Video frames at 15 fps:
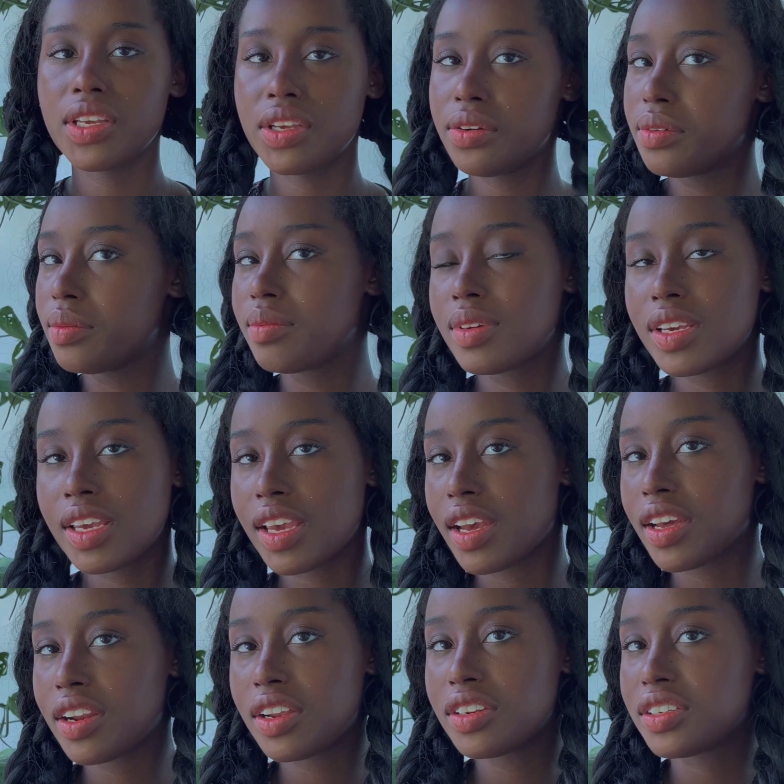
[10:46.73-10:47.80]
you
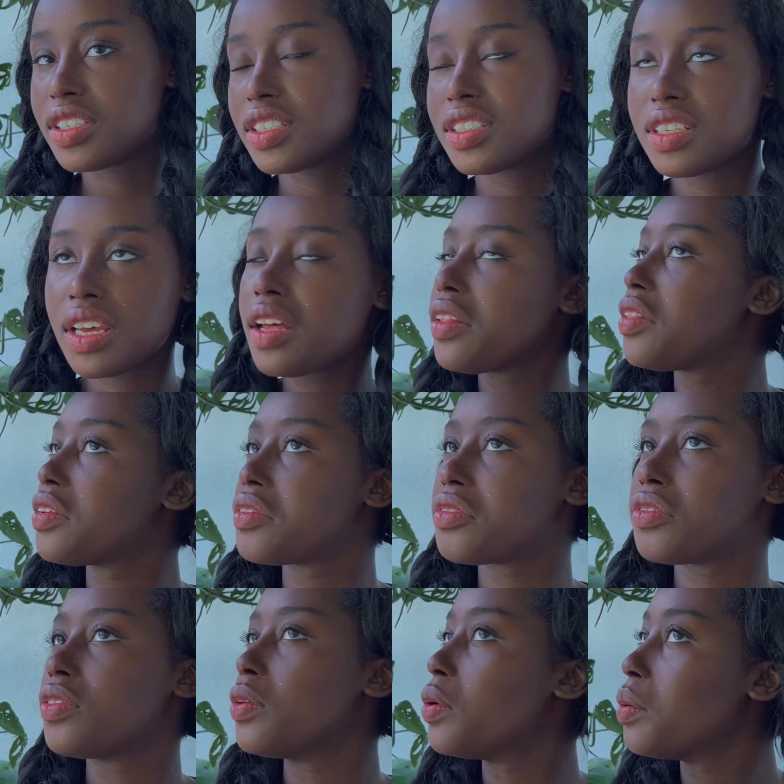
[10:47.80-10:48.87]
can't understand the
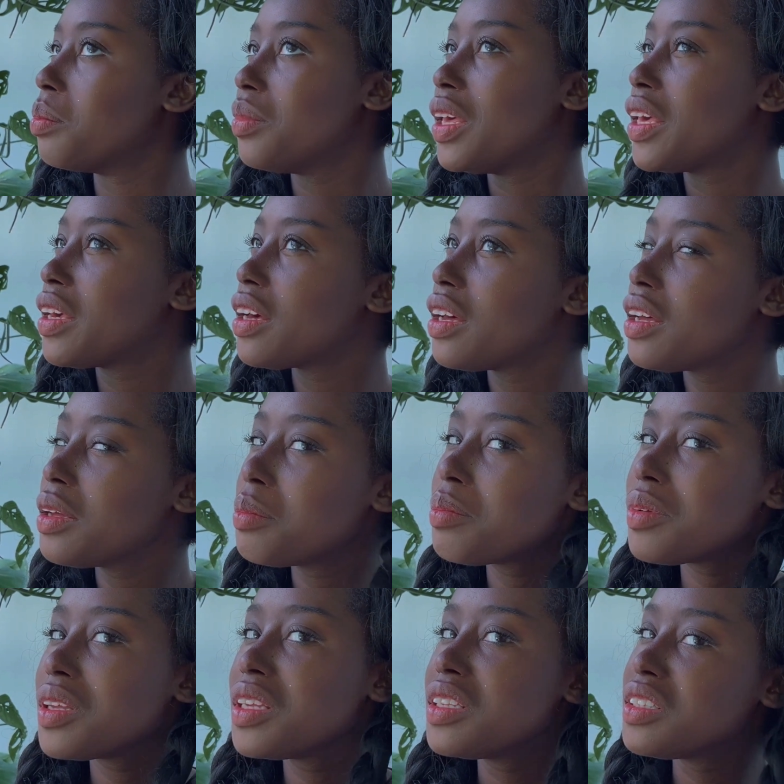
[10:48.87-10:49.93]
full makeup
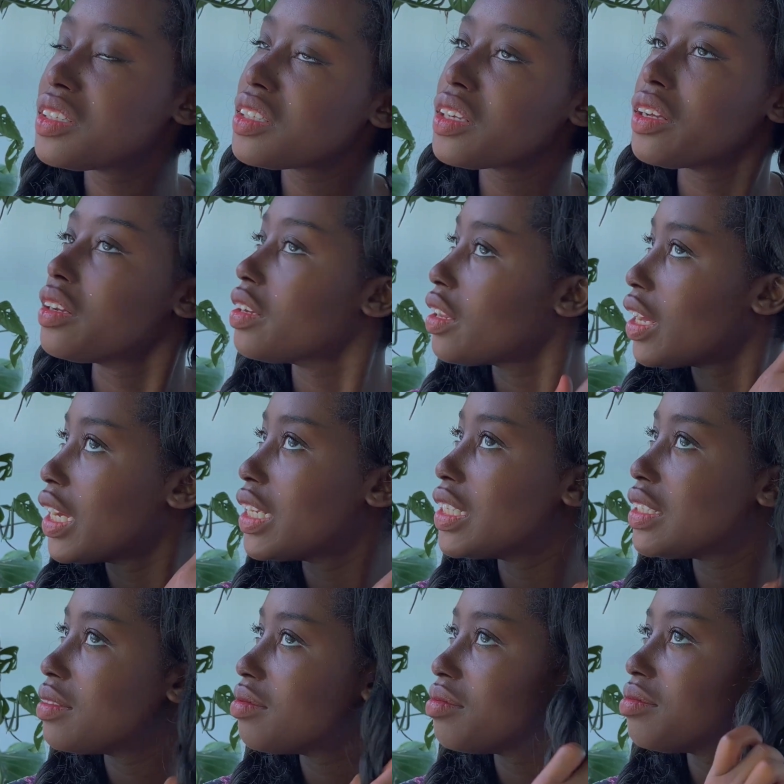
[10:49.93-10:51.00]
until
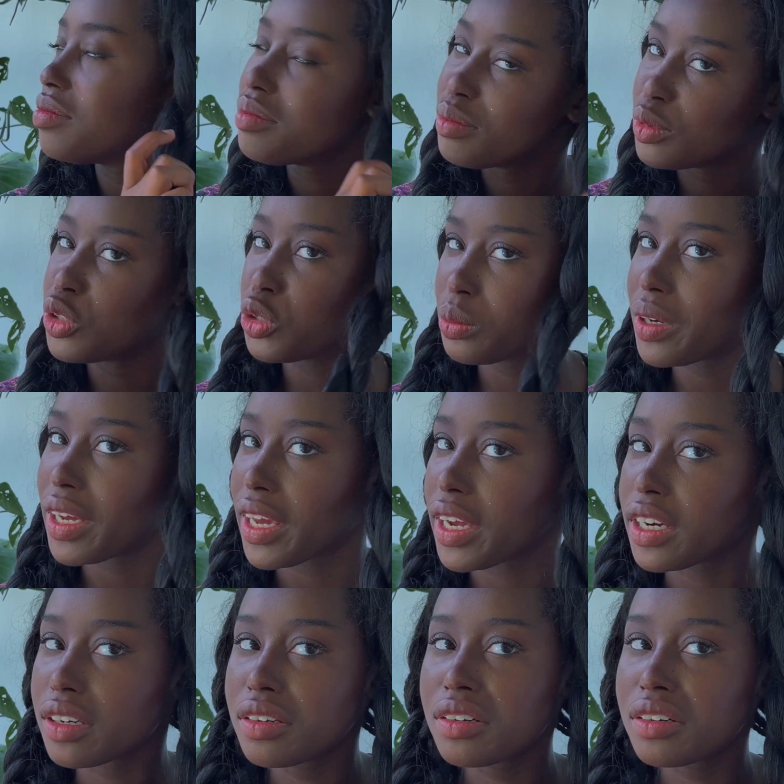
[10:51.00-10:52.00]
I do my hair.